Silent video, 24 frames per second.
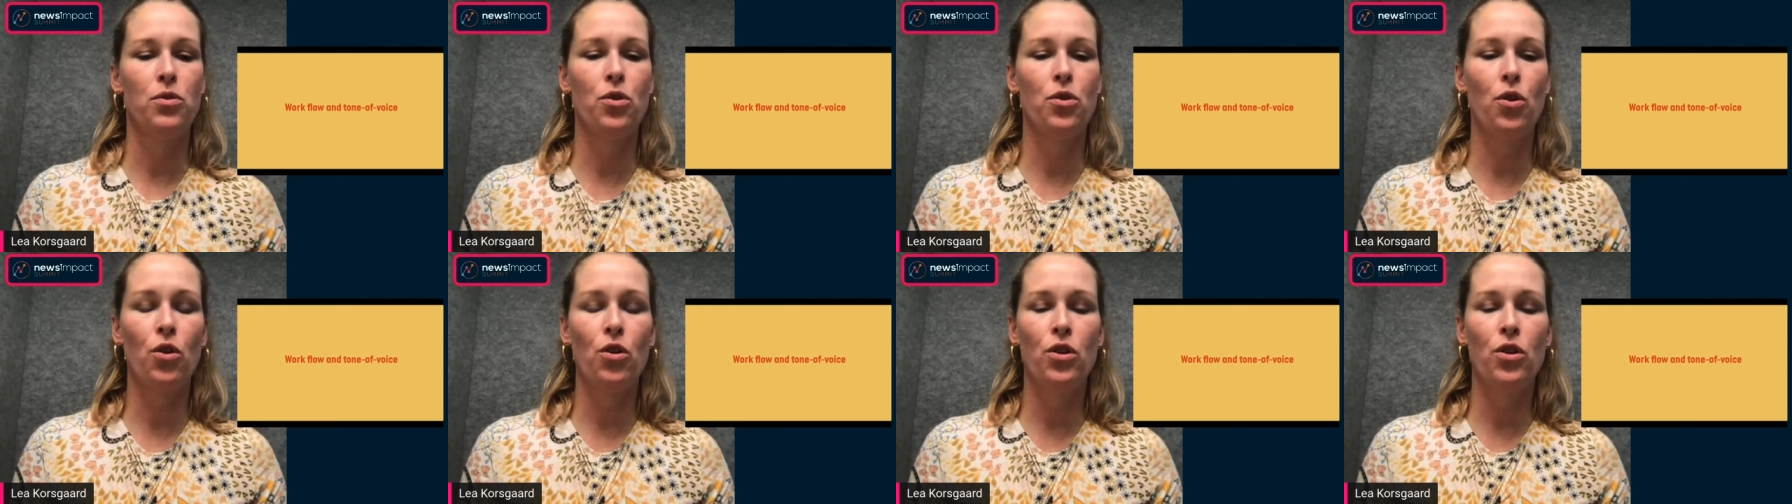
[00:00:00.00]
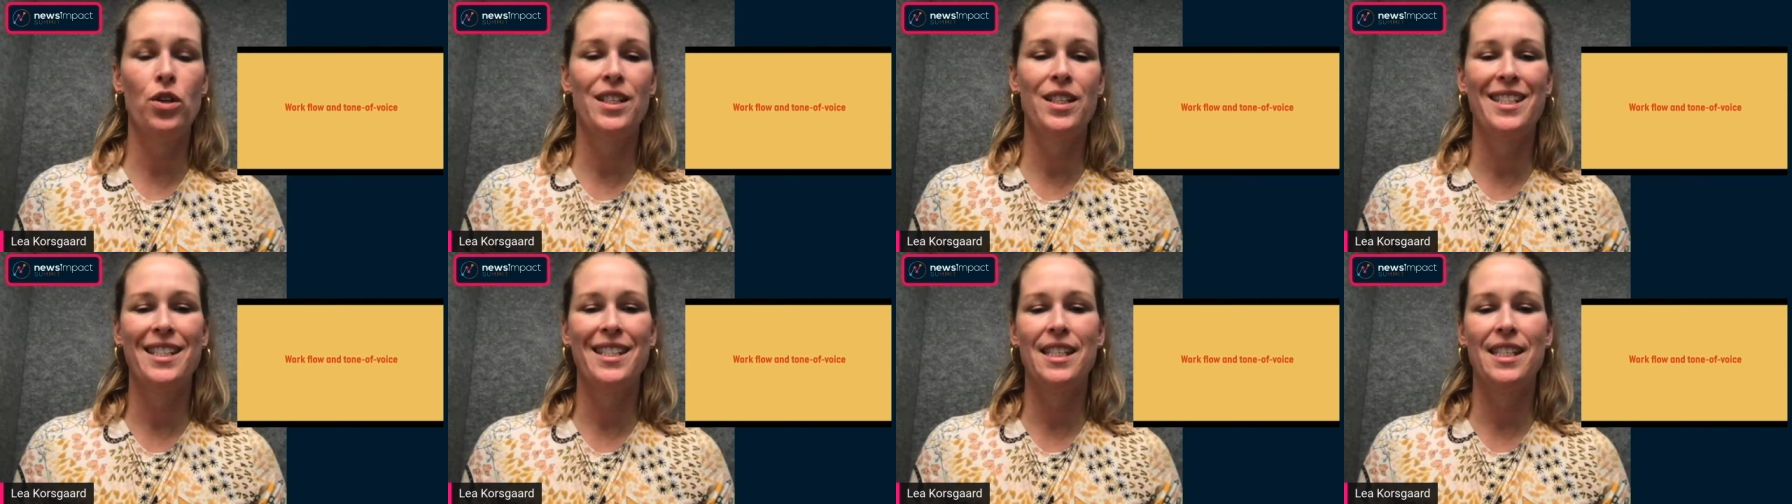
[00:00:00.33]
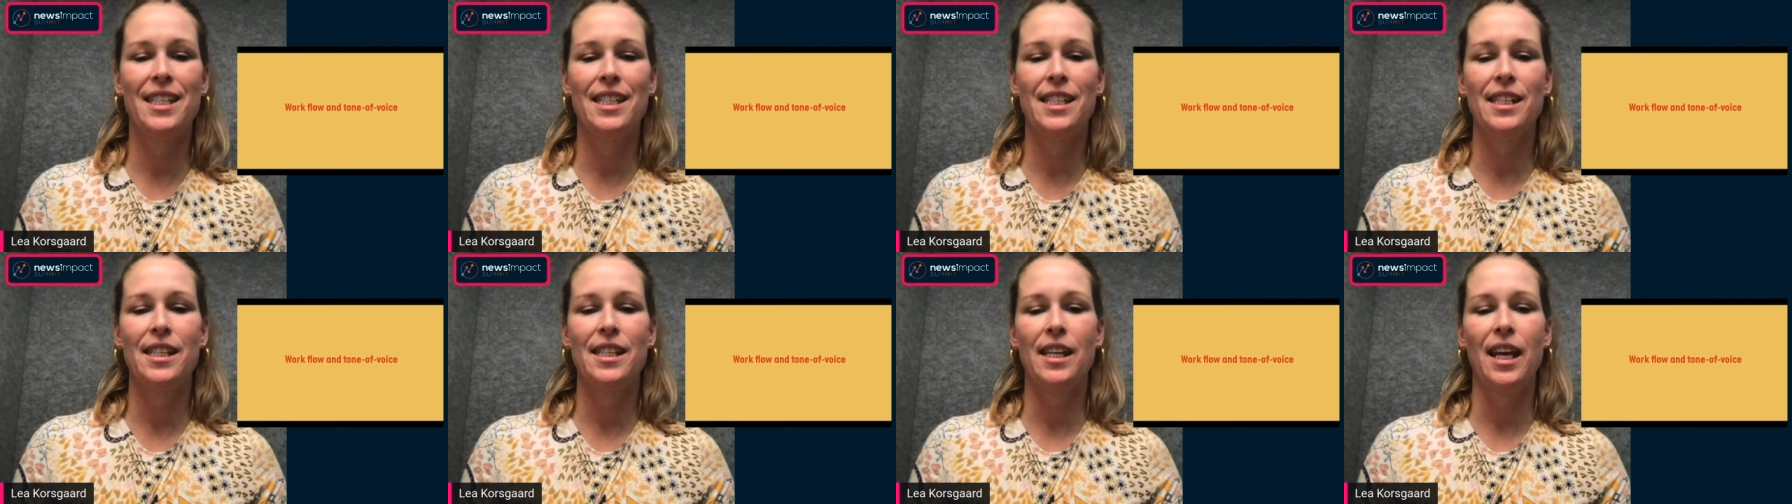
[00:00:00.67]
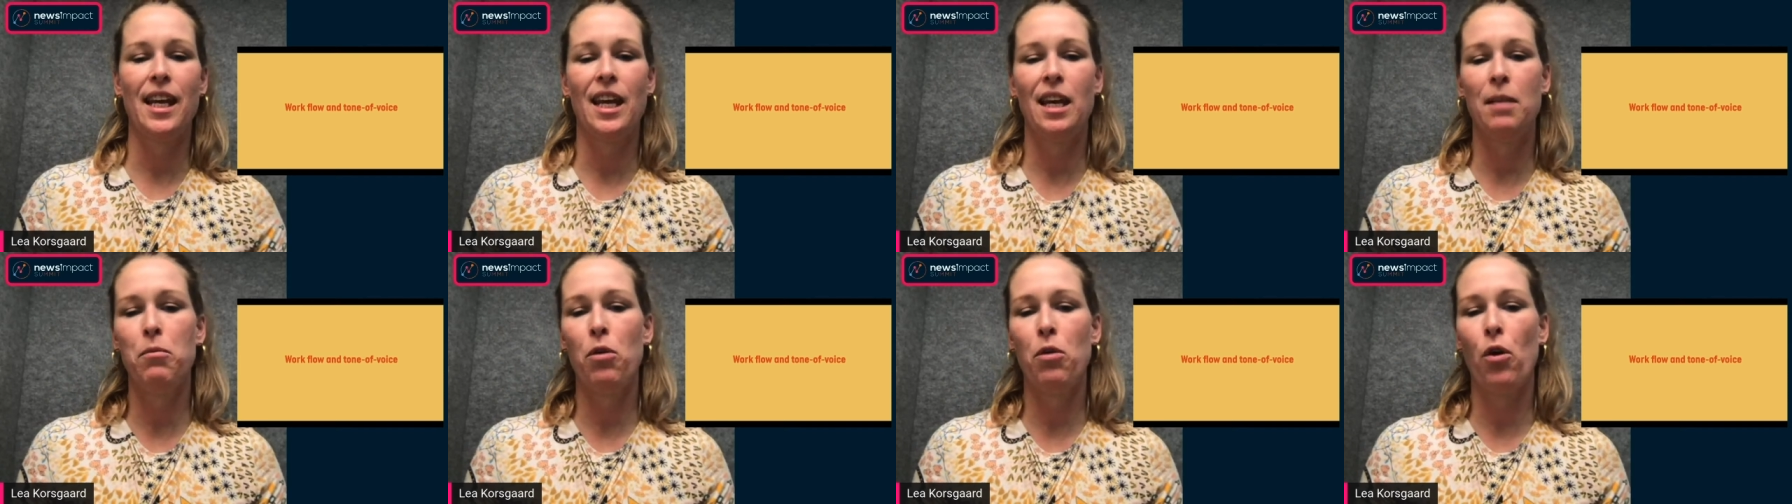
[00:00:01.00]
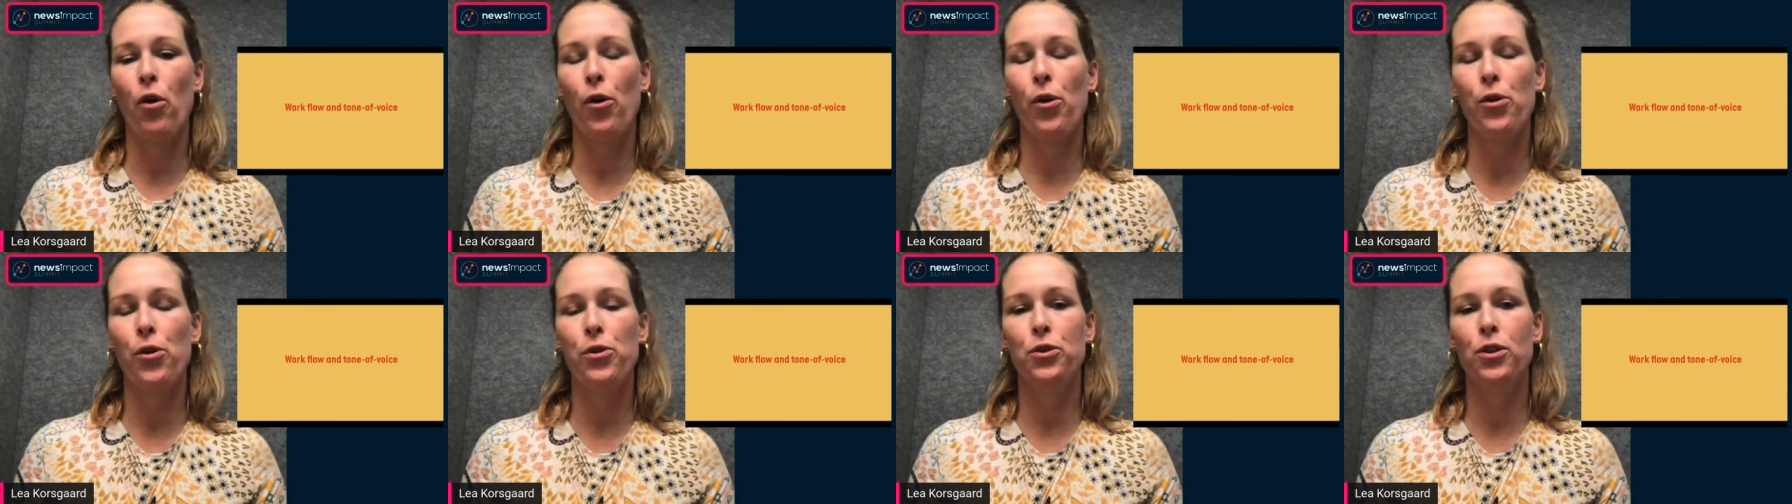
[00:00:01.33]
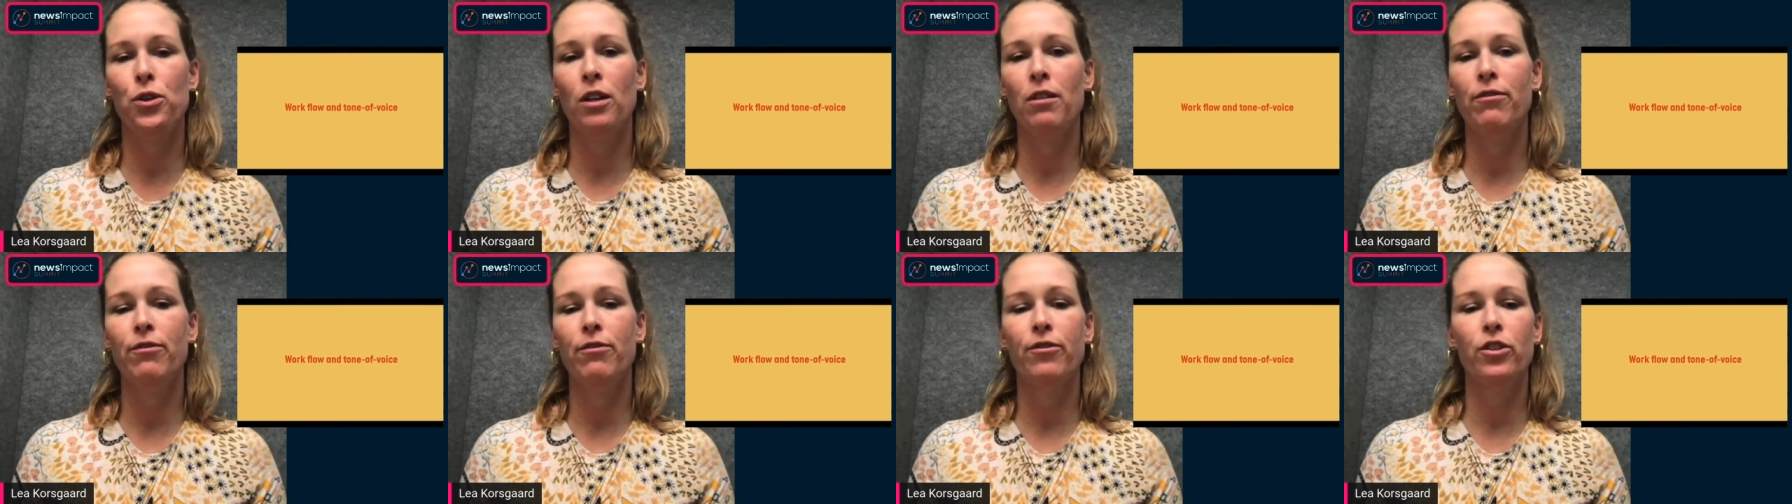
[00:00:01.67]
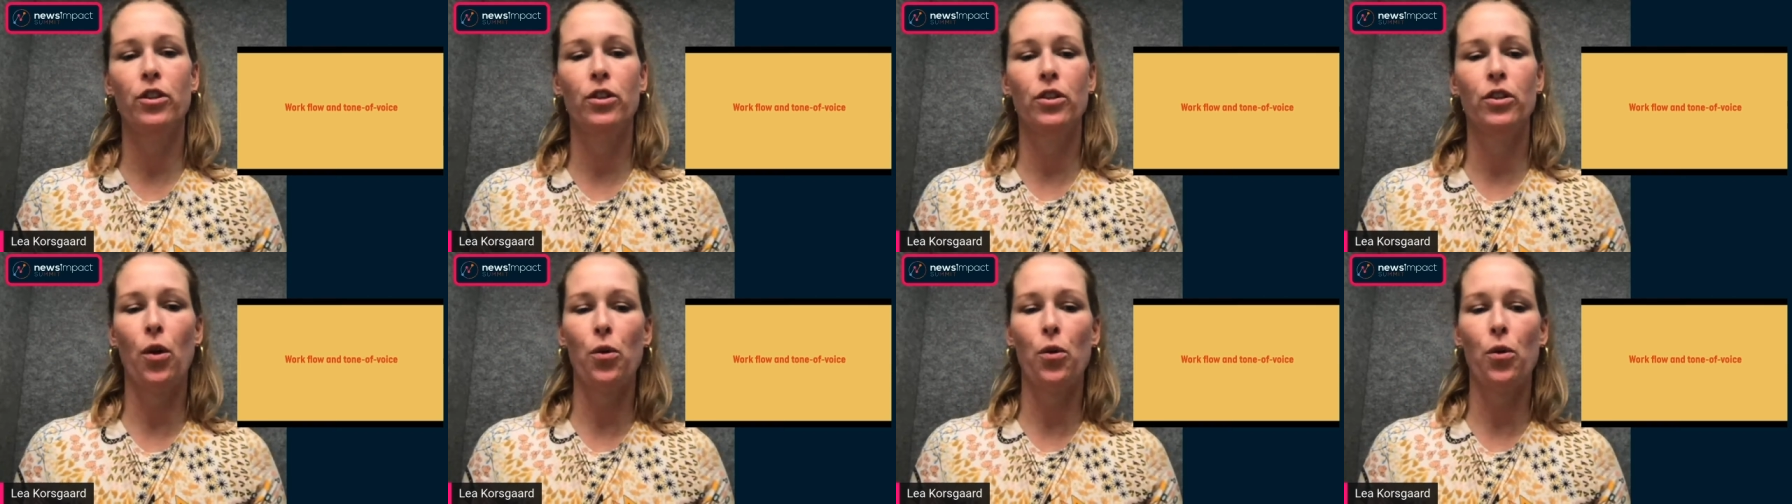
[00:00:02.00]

journalist, him or herself,